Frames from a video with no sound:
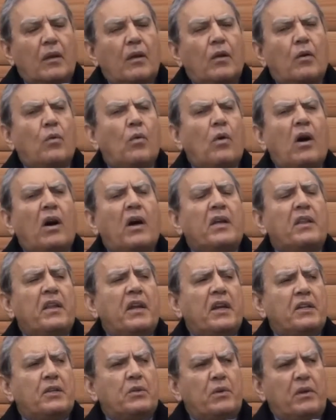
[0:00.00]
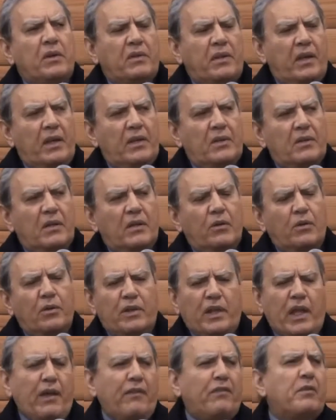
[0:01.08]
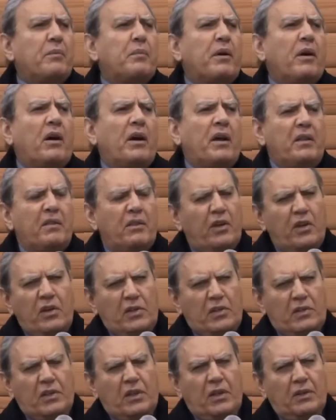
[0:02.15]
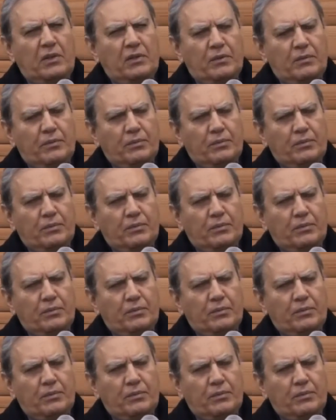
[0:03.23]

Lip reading: Why they are doing that, or the FBI in the United States?